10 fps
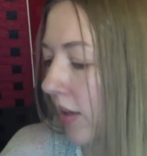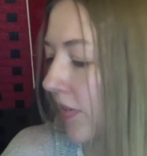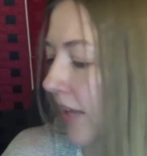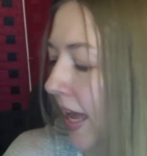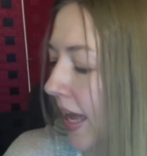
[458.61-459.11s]

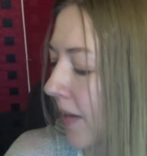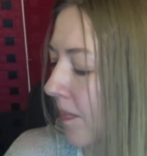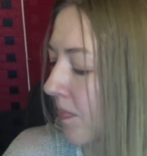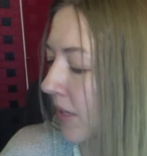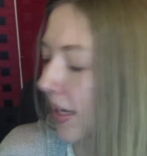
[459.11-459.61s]
If they had
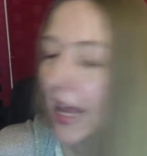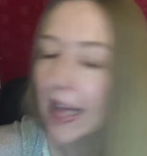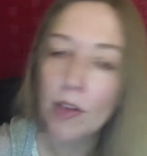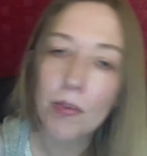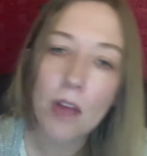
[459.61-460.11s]

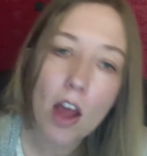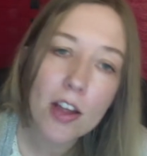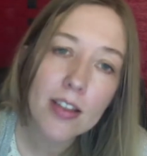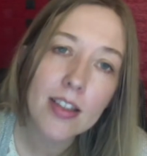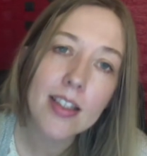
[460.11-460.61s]
lack of
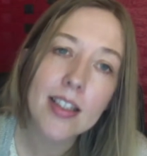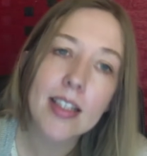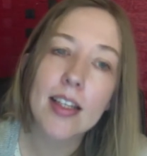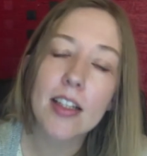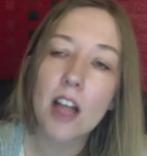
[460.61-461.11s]
kindness
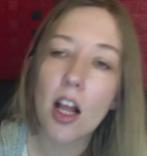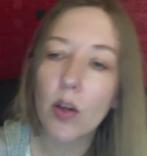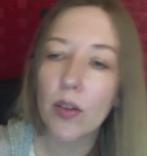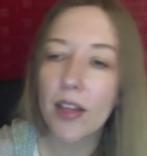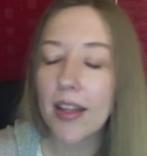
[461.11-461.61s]
in their
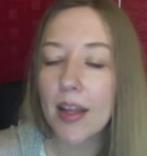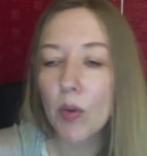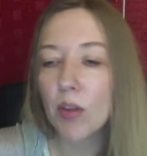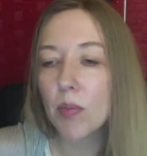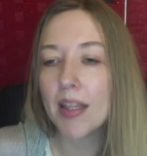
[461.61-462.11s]
childhood, then they
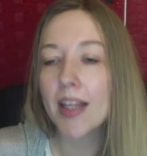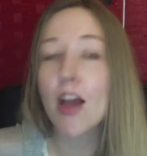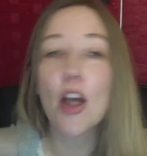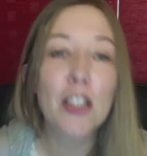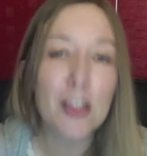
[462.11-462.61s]
want to be the
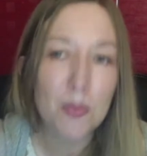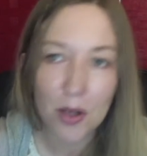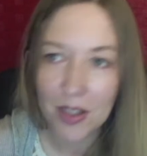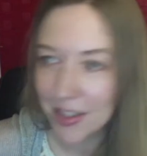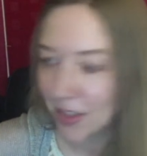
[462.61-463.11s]
kindest
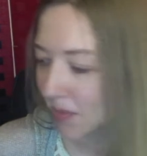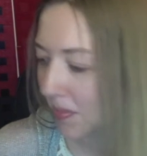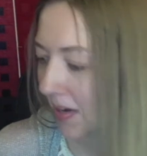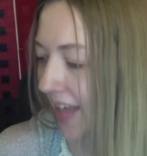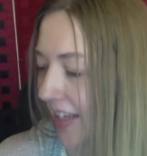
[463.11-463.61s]
person on the
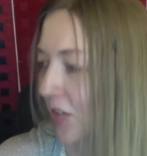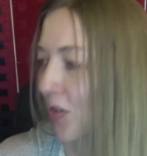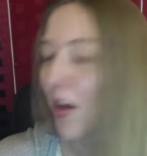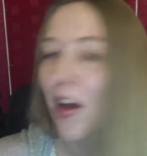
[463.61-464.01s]
planet